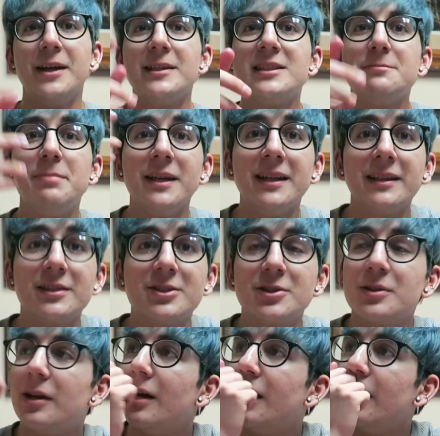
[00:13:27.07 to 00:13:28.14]

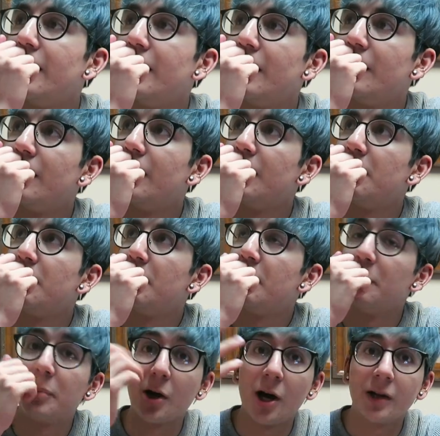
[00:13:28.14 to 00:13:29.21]
spinach,
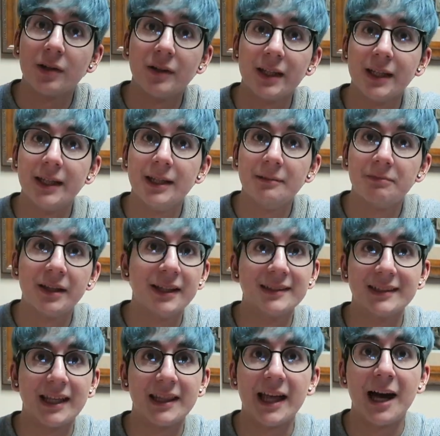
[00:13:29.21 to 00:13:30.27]
broccoli,
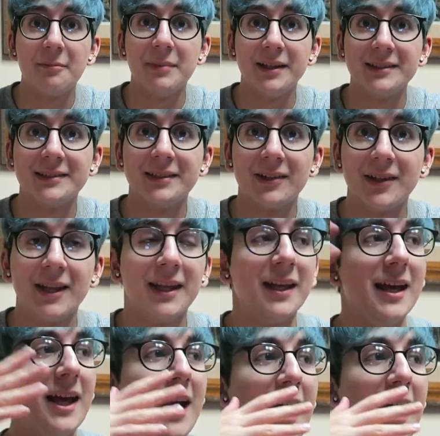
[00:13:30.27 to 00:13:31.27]
things like that basically.